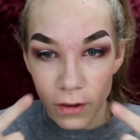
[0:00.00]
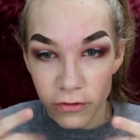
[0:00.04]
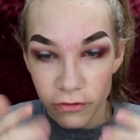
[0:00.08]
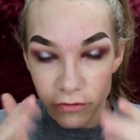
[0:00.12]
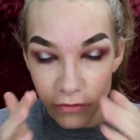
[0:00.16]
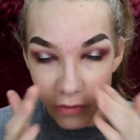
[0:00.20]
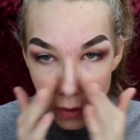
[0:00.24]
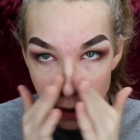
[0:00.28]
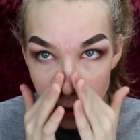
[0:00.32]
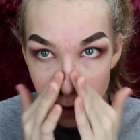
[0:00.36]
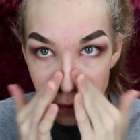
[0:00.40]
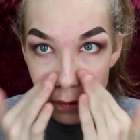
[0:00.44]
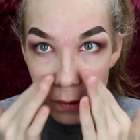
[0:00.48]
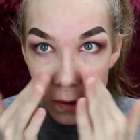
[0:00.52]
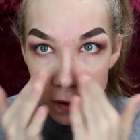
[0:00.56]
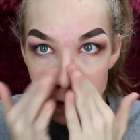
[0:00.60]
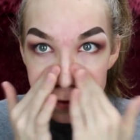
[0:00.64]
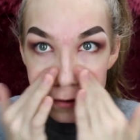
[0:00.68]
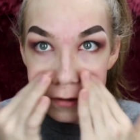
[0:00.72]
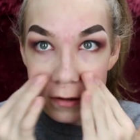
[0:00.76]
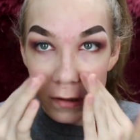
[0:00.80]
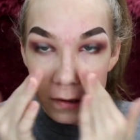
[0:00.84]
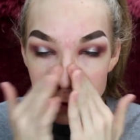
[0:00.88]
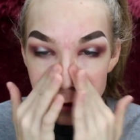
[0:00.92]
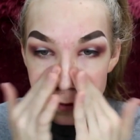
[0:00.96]
So
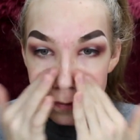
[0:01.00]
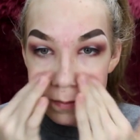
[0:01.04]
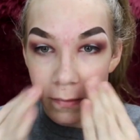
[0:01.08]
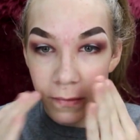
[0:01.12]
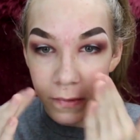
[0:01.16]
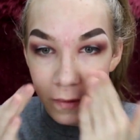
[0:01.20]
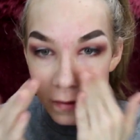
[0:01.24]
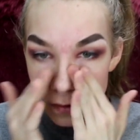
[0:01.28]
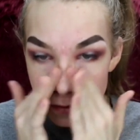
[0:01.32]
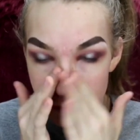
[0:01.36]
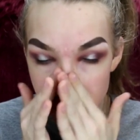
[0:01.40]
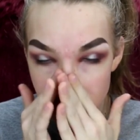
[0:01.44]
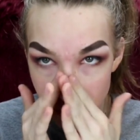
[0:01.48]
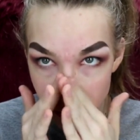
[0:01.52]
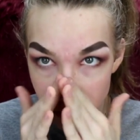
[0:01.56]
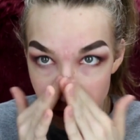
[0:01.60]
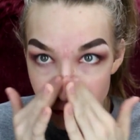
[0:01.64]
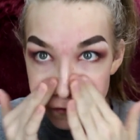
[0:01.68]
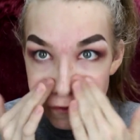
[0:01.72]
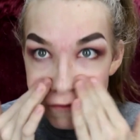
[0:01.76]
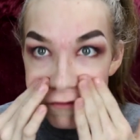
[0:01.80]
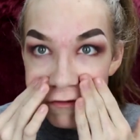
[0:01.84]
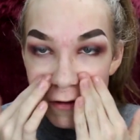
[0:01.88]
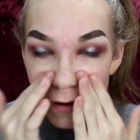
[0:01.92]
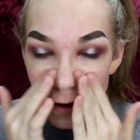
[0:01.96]
so
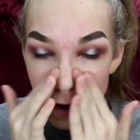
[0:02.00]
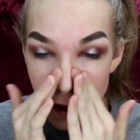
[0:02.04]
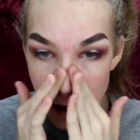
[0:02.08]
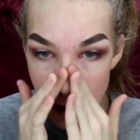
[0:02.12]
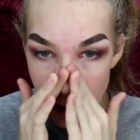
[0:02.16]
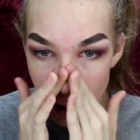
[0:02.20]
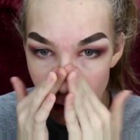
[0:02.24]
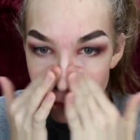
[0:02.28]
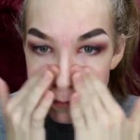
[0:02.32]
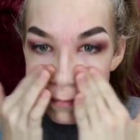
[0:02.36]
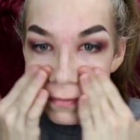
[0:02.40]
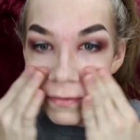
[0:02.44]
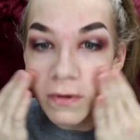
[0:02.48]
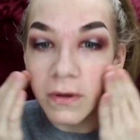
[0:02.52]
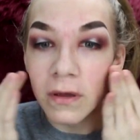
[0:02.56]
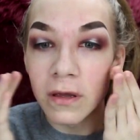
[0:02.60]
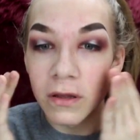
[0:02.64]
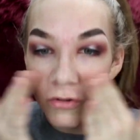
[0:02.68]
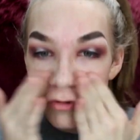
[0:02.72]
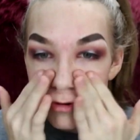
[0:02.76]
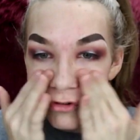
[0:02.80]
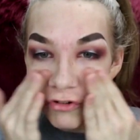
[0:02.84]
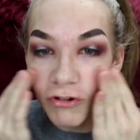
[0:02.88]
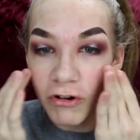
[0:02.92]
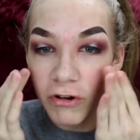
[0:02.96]
this is gonna help
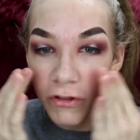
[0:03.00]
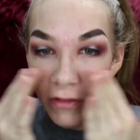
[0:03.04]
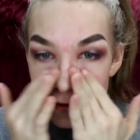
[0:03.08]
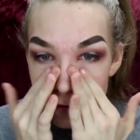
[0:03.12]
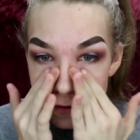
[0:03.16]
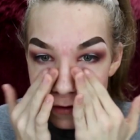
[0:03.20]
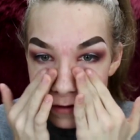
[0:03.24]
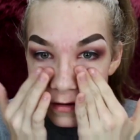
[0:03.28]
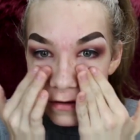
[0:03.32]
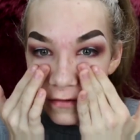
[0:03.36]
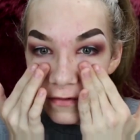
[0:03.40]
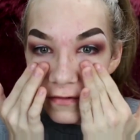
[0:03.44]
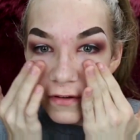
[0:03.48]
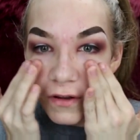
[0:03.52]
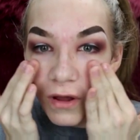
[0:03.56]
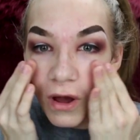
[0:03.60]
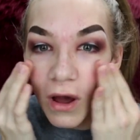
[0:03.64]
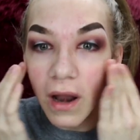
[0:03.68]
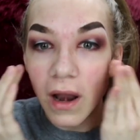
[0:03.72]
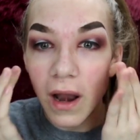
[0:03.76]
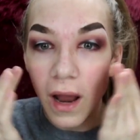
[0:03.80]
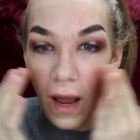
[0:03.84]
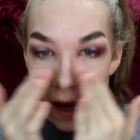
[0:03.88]
ensure that that does not